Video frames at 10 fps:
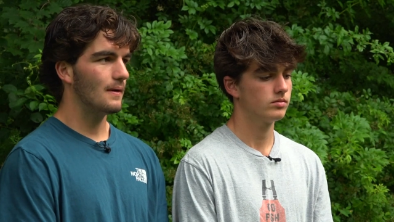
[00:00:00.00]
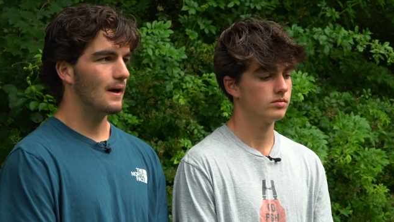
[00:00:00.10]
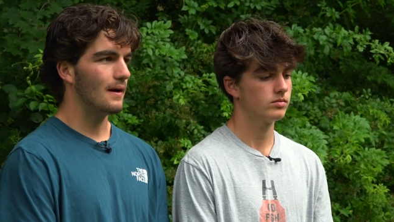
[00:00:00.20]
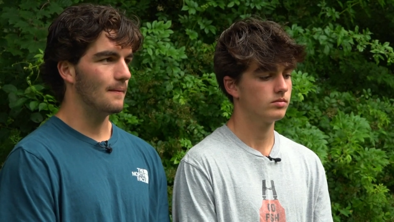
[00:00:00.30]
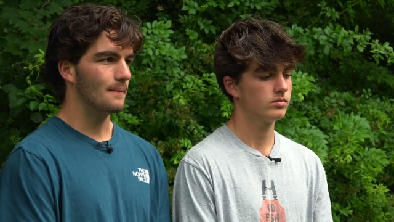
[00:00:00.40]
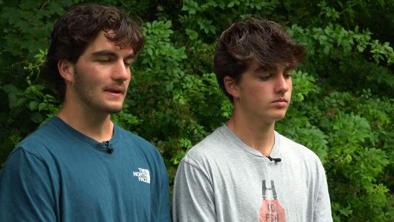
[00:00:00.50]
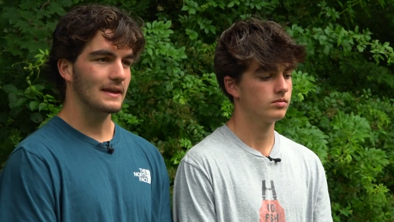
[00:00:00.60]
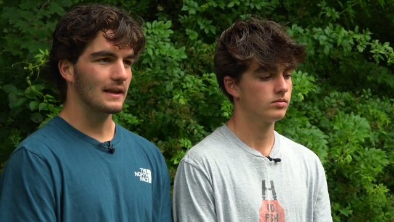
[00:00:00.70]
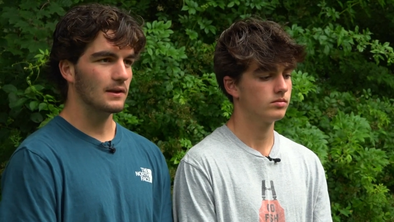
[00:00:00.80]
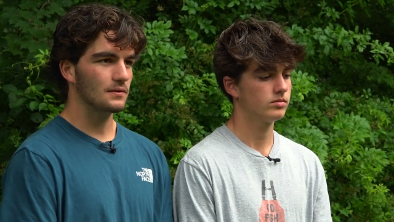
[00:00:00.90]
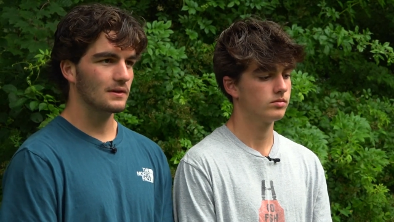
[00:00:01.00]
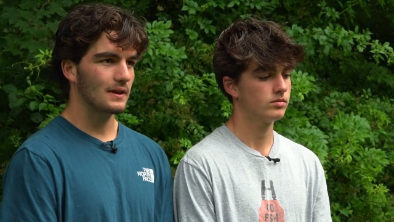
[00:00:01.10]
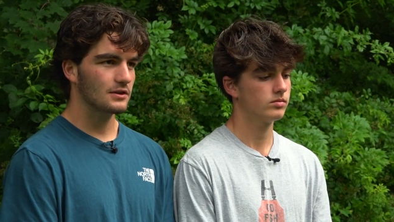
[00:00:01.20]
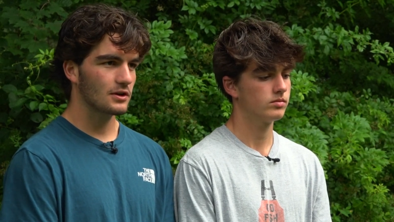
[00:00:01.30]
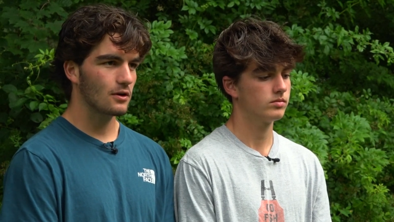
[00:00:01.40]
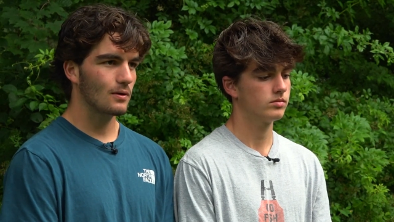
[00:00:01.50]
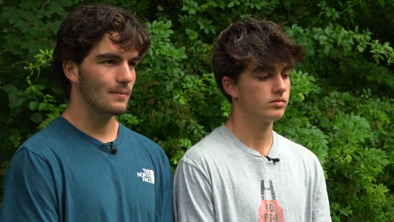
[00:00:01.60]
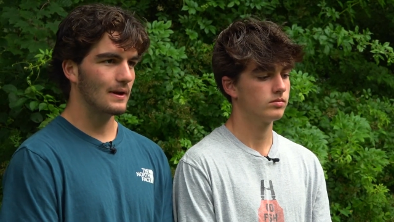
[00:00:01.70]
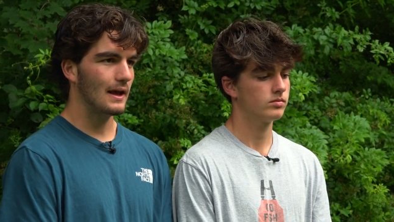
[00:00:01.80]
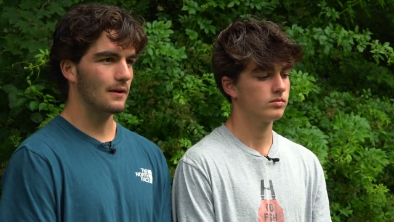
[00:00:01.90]
Speaker 1: um, begin using electric
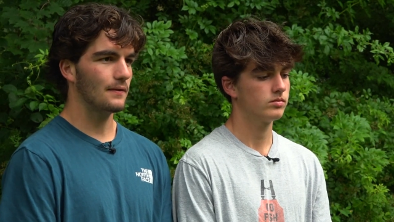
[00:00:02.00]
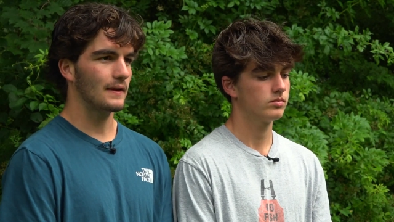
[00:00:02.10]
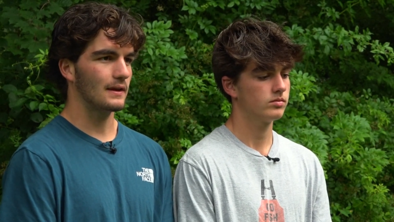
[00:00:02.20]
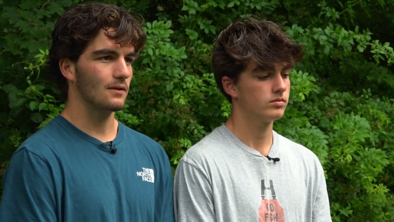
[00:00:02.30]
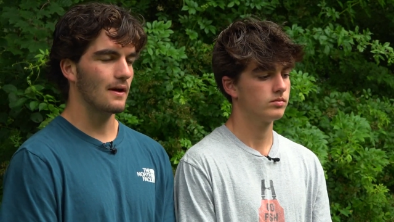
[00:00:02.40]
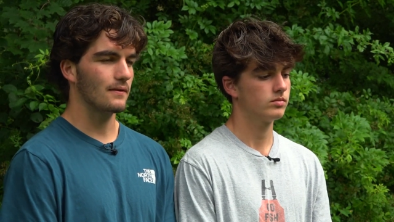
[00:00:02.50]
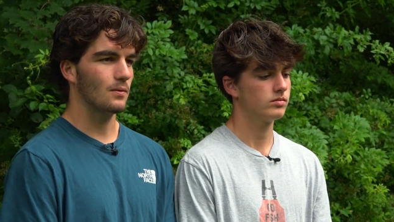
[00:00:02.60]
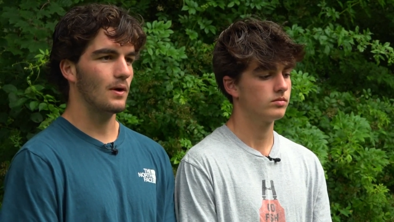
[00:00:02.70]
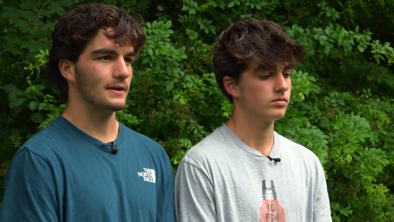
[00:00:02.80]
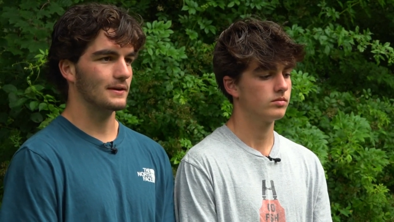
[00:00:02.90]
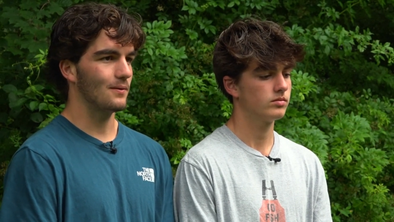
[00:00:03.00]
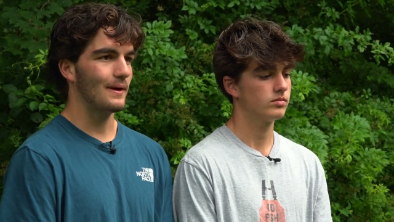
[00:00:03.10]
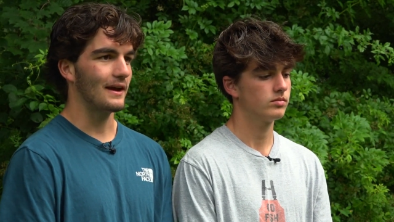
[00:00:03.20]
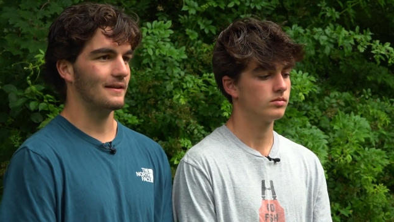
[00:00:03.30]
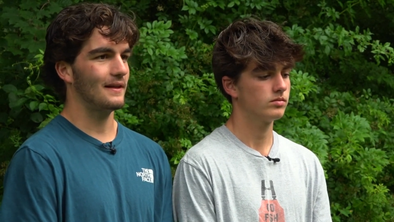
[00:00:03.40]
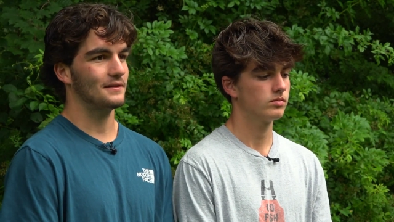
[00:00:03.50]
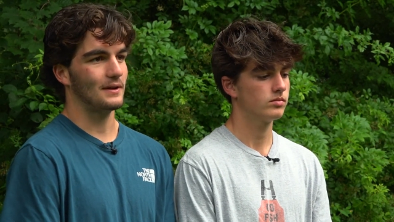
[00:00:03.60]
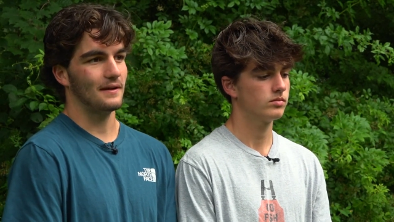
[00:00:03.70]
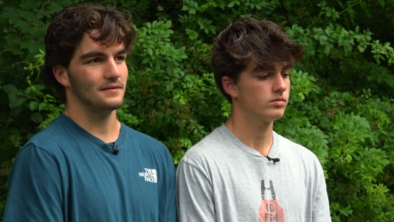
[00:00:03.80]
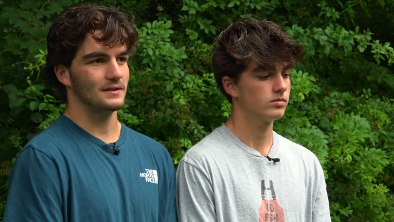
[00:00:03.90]
equipment, I don't think you'll ever want to go back. That's what
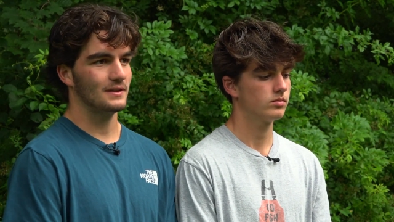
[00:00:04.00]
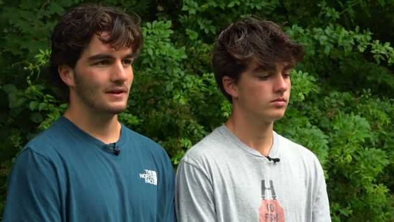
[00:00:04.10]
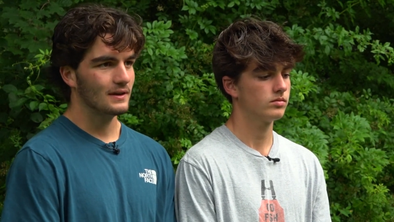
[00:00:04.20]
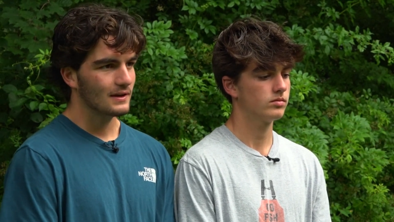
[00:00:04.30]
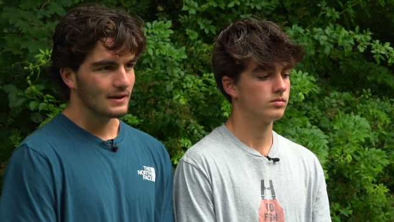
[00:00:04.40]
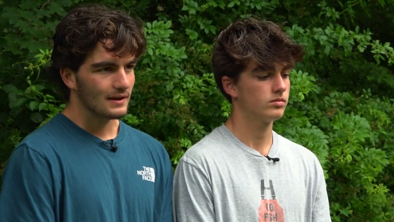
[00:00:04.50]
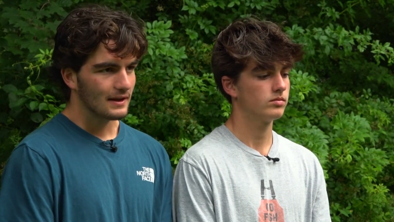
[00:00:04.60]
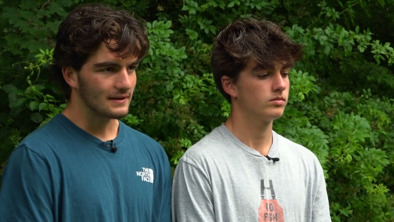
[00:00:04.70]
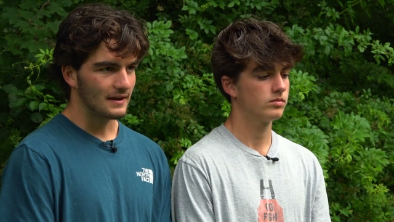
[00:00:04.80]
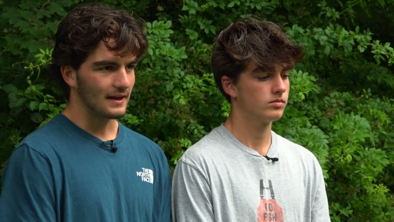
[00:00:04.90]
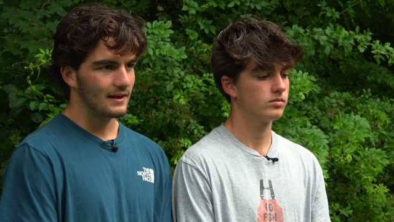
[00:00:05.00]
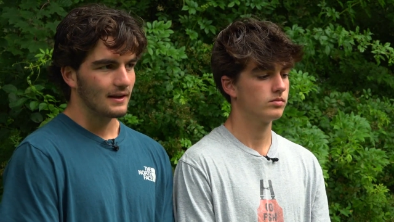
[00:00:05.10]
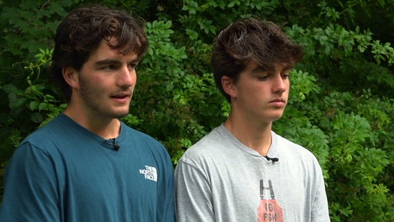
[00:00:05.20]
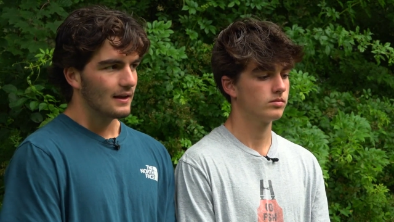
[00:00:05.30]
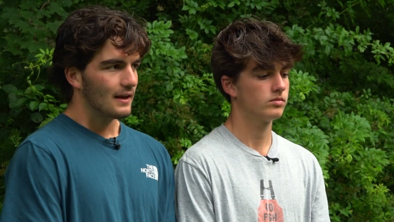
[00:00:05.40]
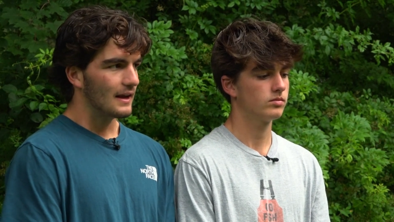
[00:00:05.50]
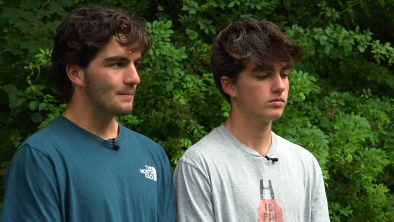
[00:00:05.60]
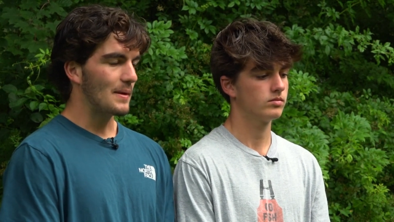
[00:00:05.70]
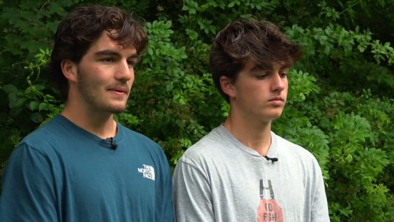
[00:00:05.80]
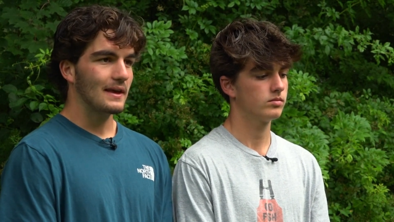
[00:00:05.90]
I've seen. It's like it
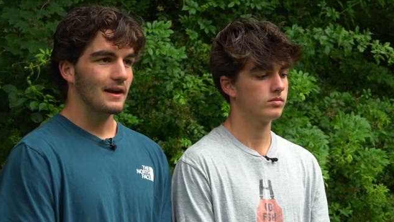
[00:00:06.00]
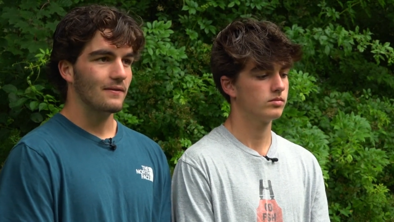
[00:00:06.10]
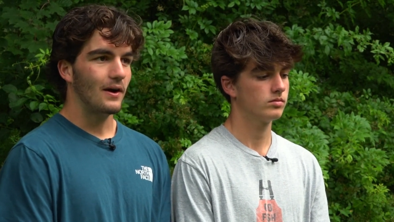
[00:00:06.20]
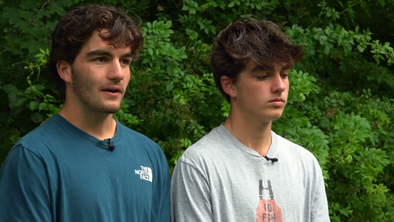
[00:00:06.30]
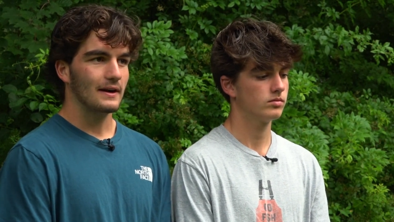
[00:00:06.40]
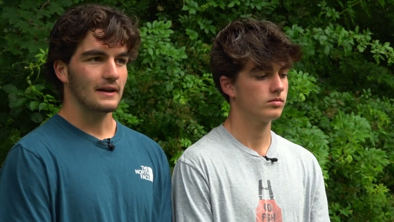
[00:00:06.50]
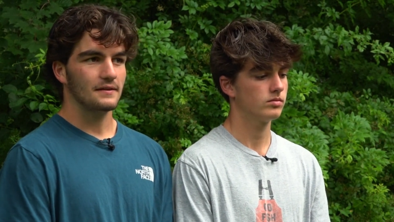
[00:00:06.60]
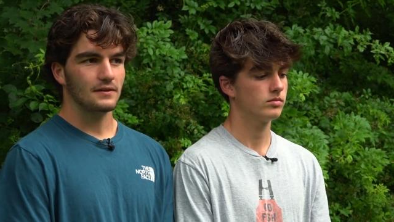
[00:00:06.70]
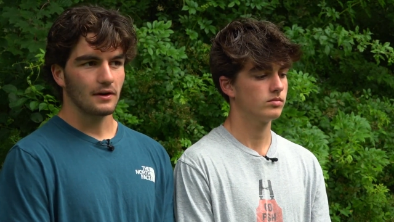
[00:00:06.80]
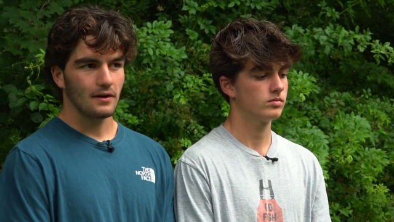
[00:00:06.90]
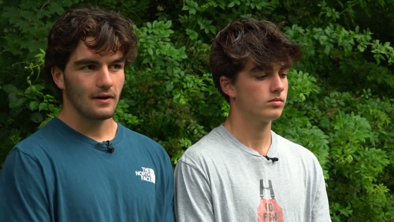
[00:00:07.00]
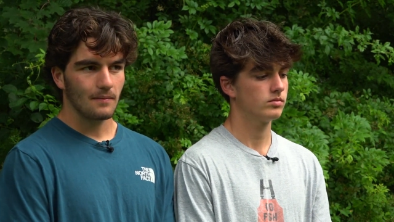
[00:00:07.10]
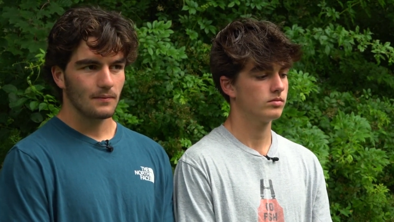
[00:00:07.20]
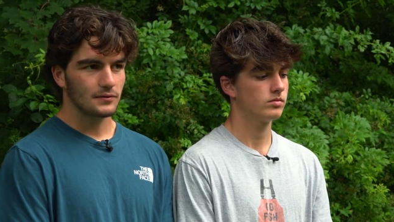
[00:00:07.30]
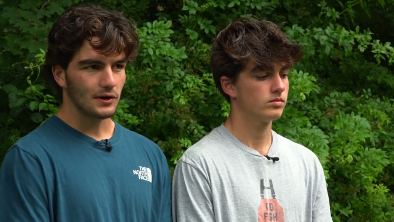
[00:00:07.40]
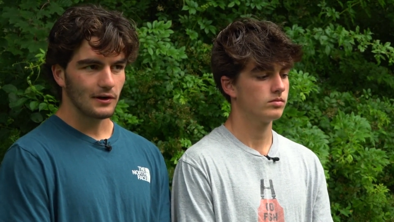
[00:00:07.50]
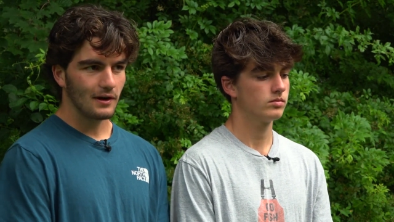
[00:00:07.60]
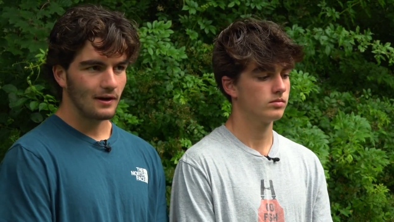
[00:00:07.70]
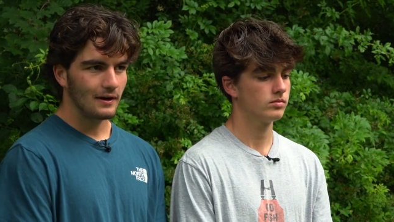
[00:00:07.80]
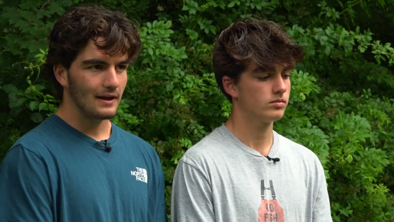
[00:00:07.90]
might be kind of hard to get started, started
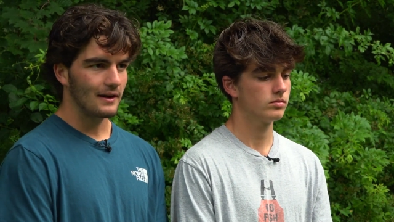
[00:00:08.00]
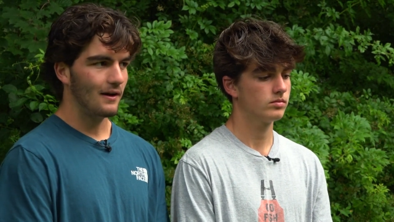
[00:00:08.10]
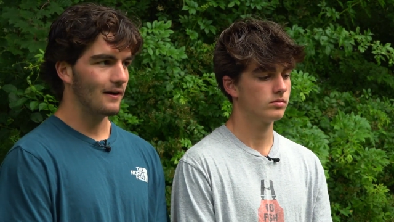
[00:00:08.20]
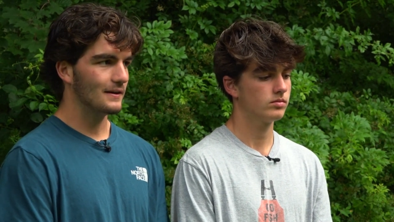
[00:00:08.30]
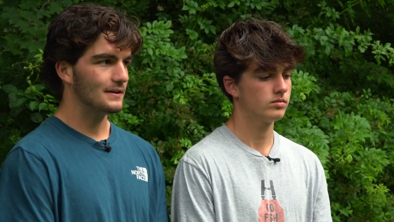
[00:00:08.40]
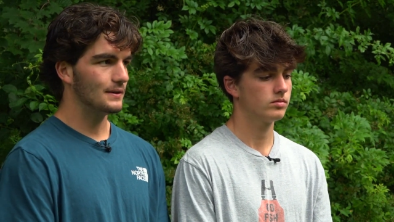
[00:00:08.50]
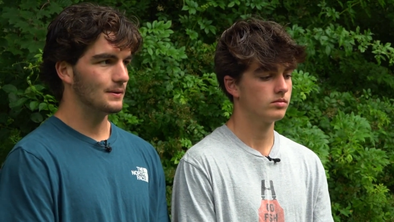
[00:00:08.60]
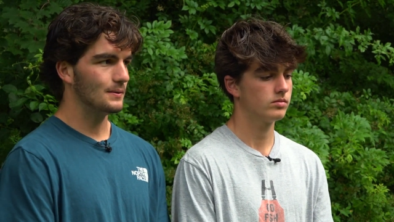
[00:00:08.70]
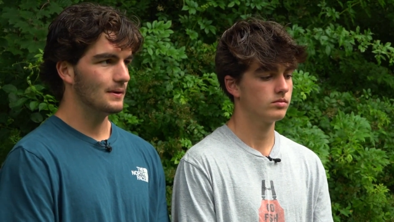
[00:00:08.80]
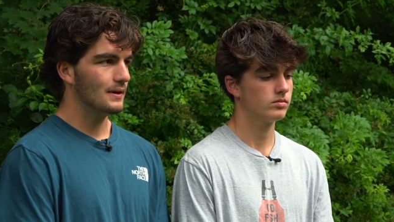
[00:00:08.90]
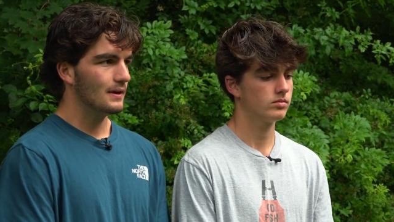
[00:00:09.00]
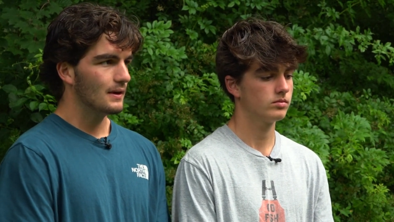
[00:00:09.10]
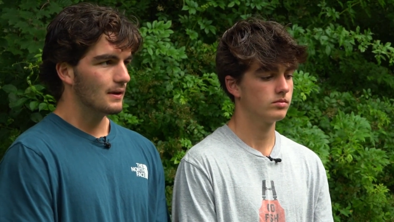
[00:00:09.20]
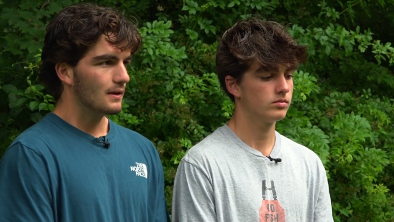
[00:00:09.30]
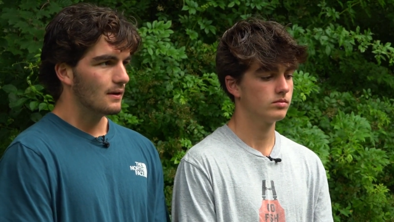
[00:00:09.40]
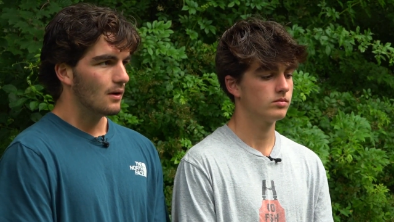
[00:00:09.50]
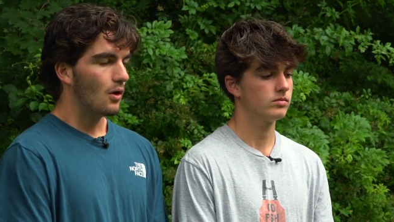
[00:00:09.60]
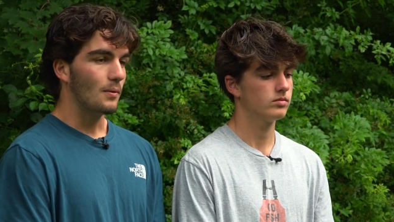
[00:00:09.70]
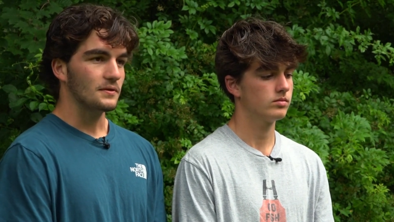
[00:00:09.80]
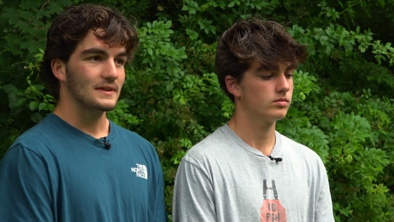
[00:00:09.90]
on and hard to
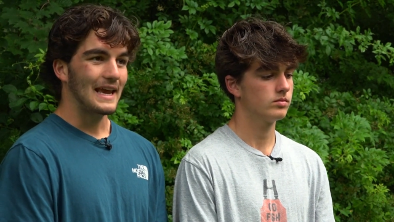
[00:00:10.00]
almost